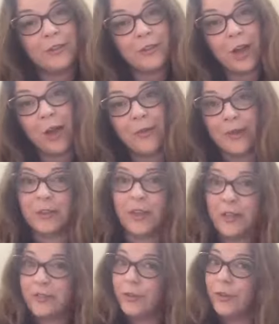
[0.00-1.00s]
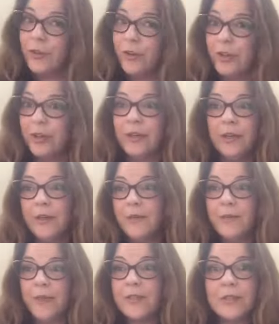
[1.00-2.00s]
the shaman closet or
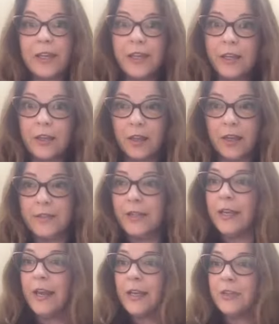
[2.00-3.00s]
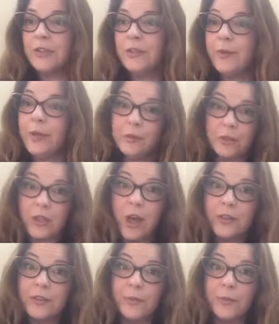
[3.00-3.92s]
the psychic closet and actually be able to talk